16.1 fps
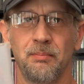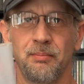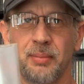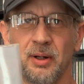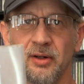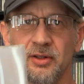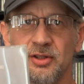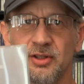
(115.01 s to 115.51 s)

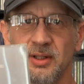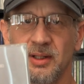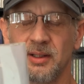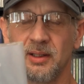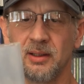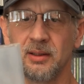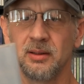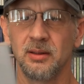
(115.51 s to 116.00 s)
punched
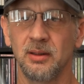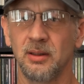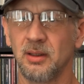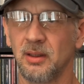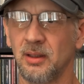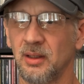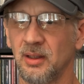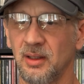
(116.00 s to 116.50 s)
in
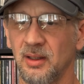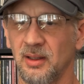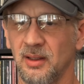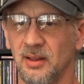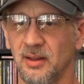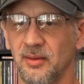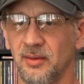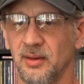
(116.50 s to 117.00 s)

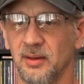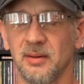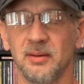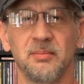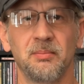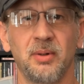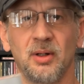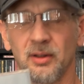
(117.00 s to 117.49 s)
the
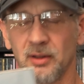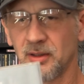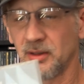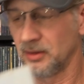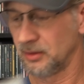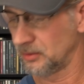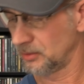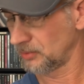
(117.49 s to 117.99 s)

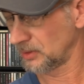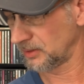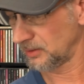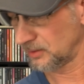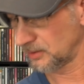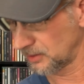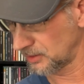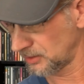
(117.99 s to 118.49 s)
barcode right
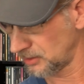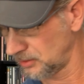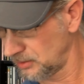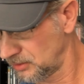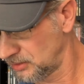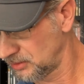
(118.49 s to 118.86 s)
there.